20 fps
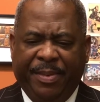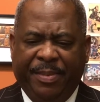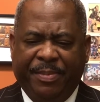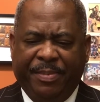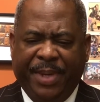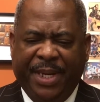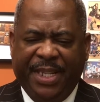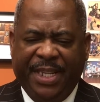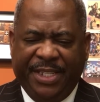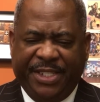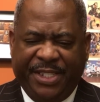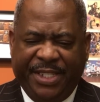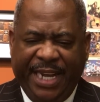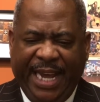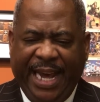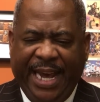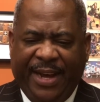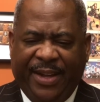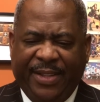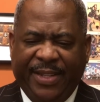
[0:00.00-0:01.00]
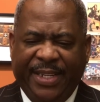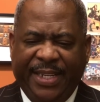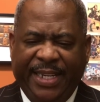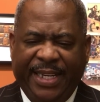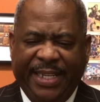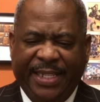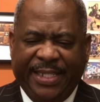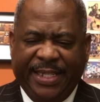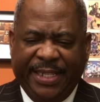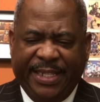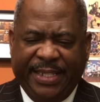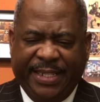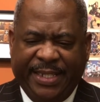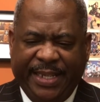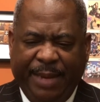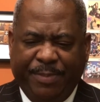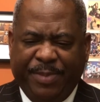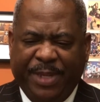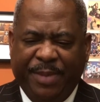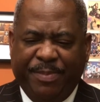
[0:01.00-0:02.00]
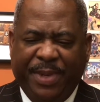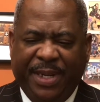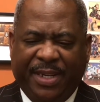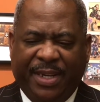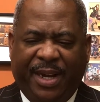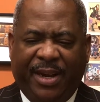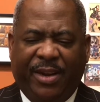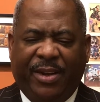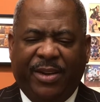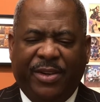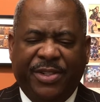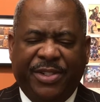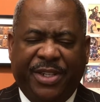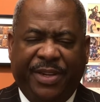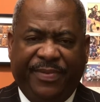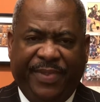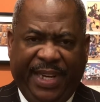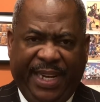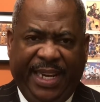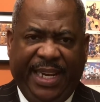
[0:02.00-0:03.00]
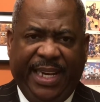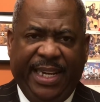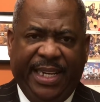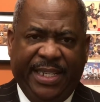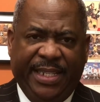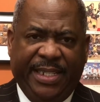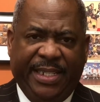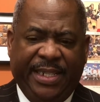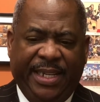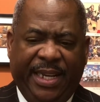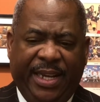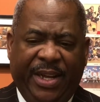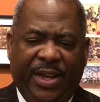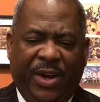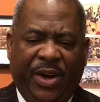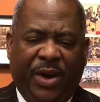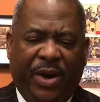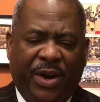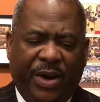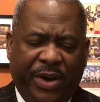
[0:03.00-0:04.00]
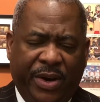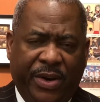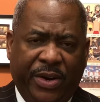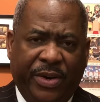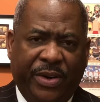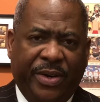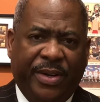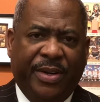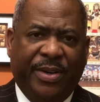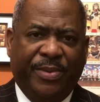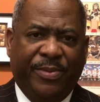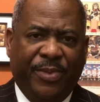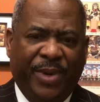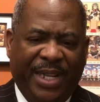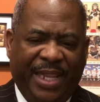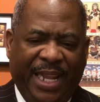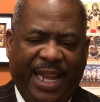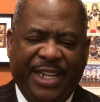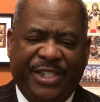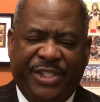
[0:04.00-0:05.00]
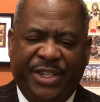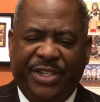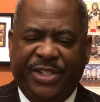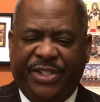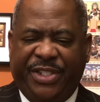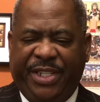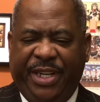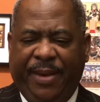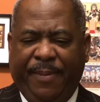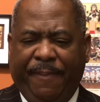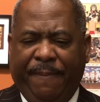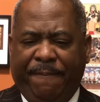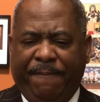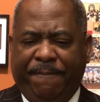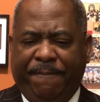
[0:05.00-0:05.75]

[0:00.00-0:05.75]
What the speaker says: But a child is accepted because of his or her relationship.